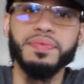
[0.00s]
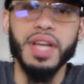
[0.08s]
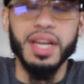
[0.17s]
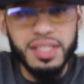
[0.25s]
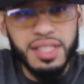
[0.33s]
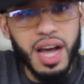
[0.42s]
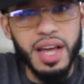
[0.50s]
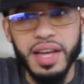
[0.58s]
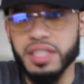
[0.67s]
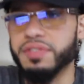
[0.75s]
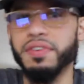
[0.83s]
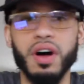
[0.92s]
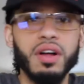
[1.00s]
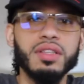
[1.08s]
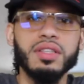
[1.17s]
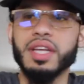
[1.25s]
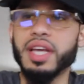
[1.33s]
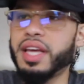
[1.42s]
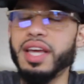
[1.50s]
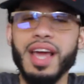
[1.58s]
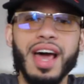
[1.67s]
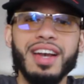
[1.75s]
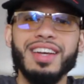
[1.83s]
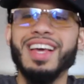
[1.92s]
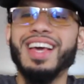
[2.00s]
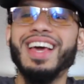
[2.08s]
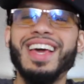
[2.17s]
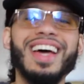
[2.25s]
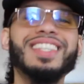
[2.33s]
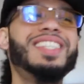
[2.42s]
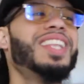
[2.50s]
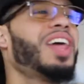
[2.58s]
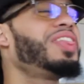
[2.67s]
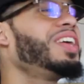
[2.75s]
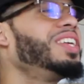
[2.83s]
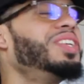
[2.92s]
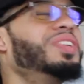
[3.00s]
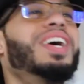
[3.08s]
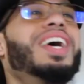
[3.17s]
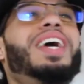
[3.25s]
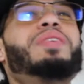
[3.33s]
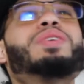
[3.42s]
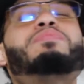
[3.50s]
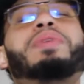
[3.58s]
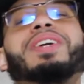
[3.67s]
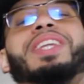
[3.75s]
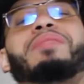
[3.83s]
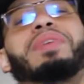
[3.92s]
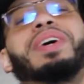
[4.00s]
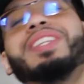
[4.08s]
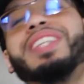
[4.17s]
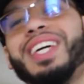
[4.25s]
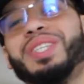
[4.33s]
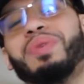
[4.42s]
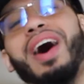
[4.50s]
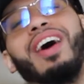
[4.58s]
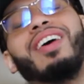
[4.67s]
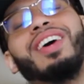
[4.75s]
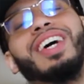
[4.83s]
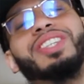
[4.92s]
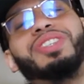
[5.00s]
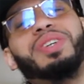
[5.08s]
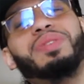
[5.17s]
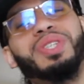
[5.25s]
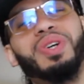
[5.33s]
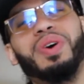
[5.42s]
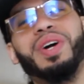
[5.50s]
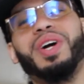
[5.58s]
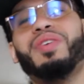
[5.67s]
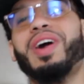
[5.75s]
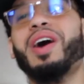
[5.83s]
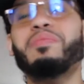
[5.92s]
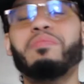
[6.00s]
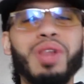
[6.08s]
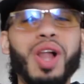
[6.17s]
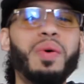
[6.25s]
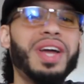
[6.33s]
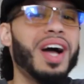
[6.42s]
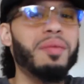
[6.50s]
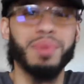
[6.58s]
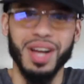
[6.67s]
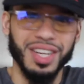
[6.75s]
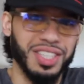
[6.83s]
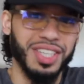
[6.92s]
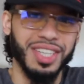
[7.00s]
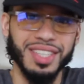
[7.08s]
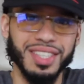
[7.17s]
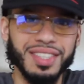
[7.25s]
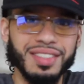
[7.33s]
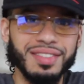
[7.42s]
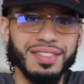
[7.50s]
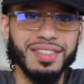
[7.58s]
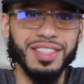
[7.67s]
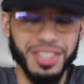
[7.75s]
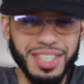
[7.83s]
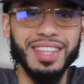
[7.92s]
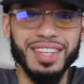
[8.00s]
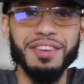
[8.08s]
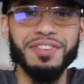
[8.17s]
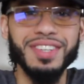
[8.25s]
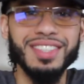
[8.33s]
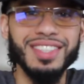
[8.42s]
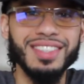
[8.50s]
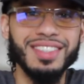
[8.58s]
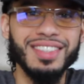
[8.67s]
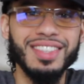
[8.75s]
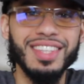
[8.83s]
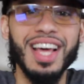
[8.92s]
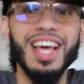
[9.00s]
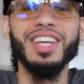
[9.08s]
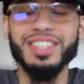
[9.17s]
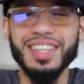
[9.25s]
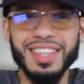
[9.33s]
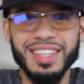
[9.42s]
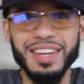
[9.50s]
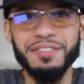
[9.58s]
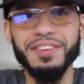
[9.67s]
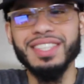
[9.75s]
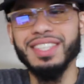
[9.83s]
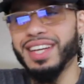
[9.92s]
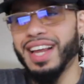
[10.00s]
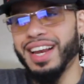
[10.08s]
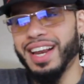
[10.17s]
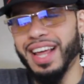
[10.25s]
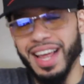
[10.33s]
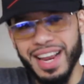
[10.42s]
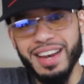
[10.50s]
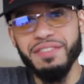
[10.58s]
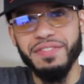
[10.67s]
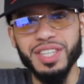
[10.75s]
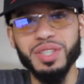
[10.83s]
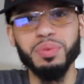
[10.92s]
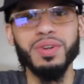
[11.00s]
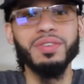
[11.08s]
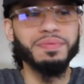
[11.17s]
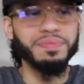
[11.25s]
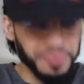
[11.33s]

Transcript: It's not his fault. He has nothing to do. He was building buildings while our country was going around blowing up countries. You see the difference? You see the difference in the individual?